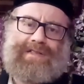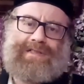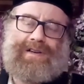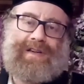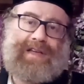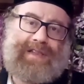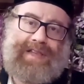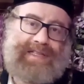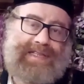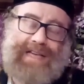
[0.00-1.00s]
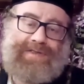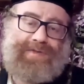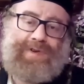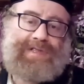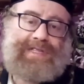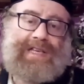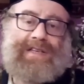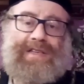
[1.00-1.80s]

So in this case, of course, they,